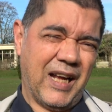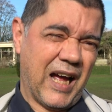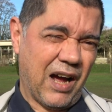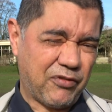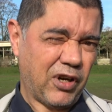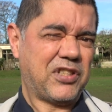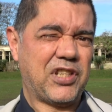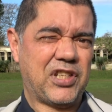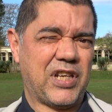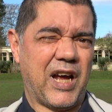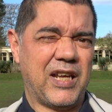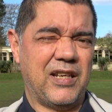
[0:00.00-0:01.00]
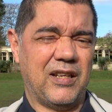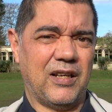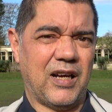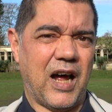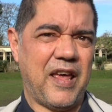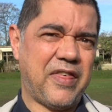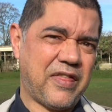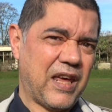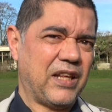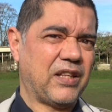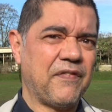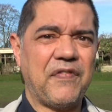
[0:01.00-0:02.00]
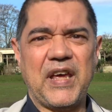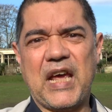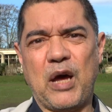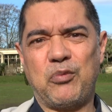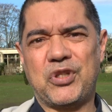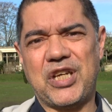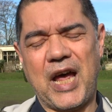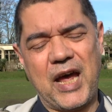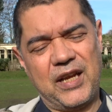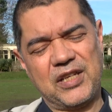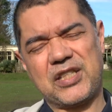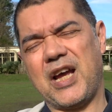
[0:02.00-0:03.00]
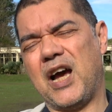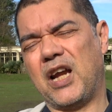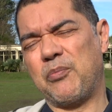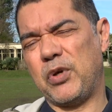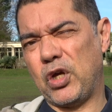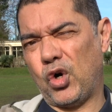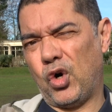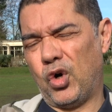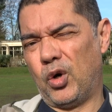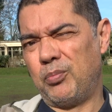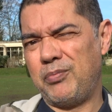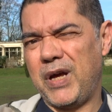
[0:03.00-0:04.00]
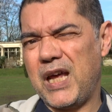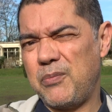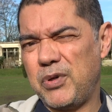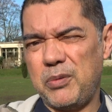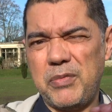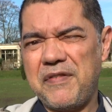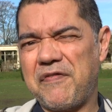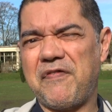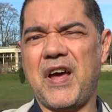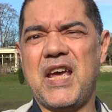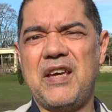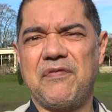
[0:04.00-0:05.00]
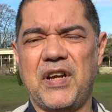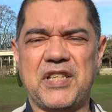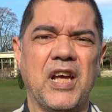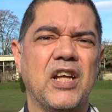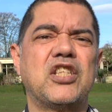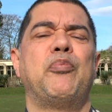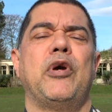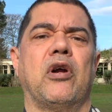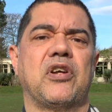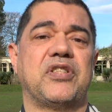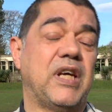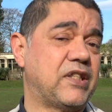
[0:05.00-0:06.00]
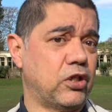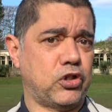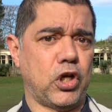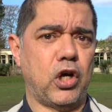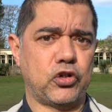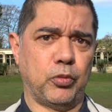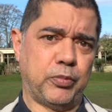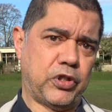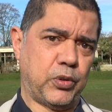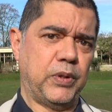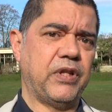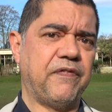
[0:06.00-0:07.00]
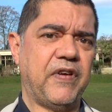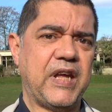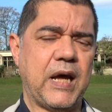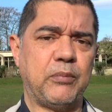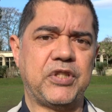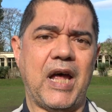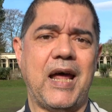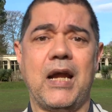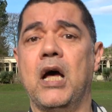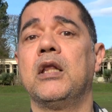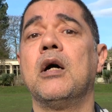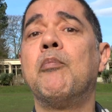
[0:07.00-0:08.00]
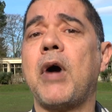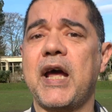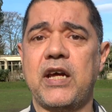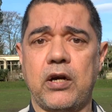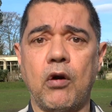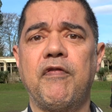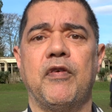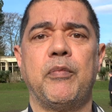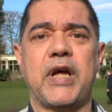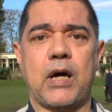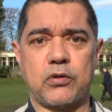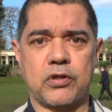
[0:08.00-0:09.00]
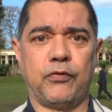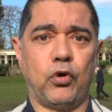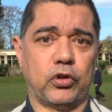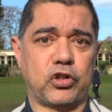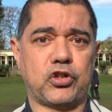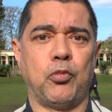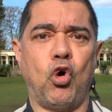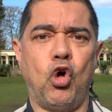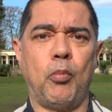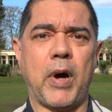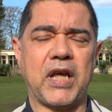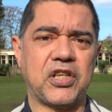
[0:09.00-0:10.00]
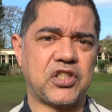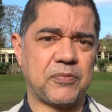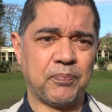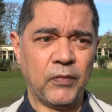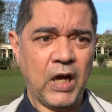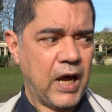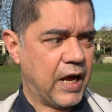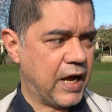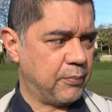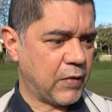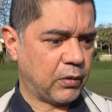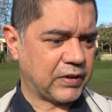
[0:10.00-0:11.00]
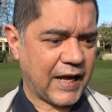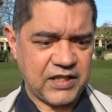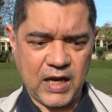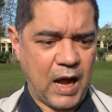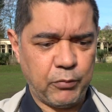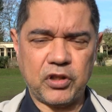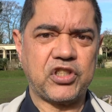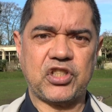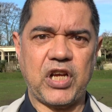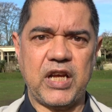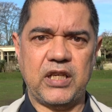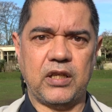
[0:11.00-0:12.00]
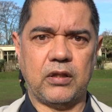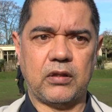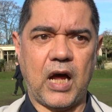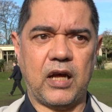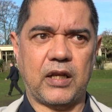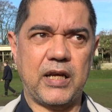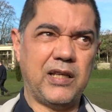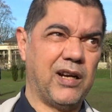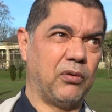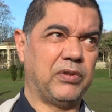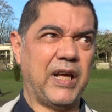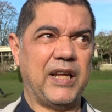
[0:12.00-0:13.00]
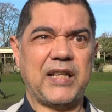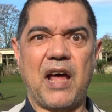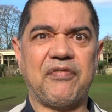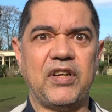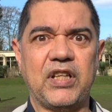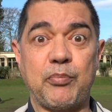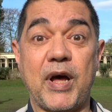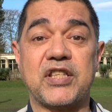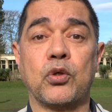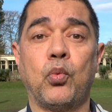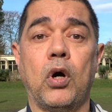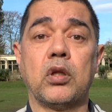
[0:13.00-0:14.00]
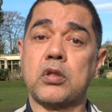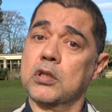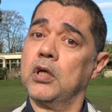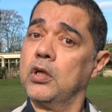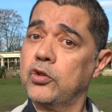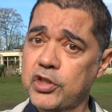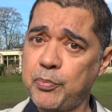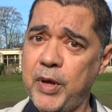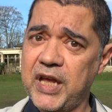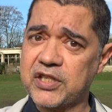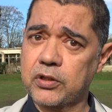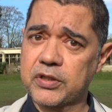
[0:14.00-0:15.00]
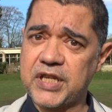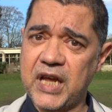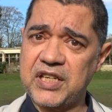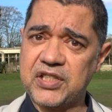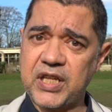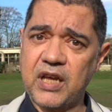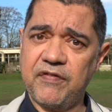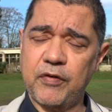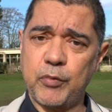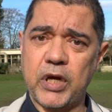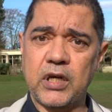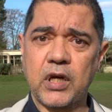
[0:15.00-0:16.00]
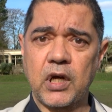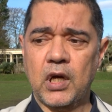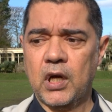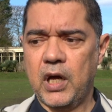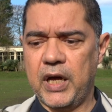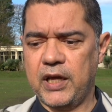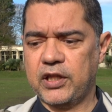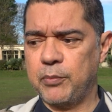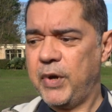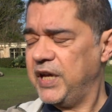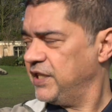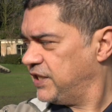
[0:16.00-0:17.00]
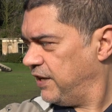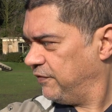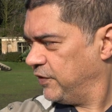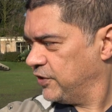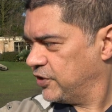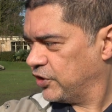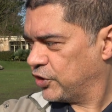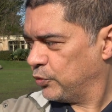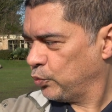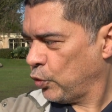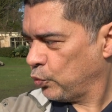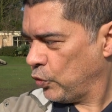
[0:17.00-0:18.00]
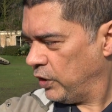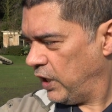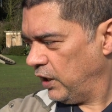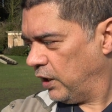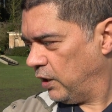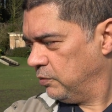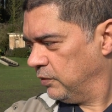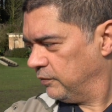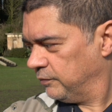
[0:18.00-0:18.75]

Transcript: I've got to say, I think the VM10 has kind of become maybe my favourite. To be honest, it's a toss-up between the VM10 and the Micro for me out of all the small mics. Um, now, that I'm not saying that, like, you know, they're definitely the better ones. Just a personal taste thing for me. Uh, the main difference is... Hello.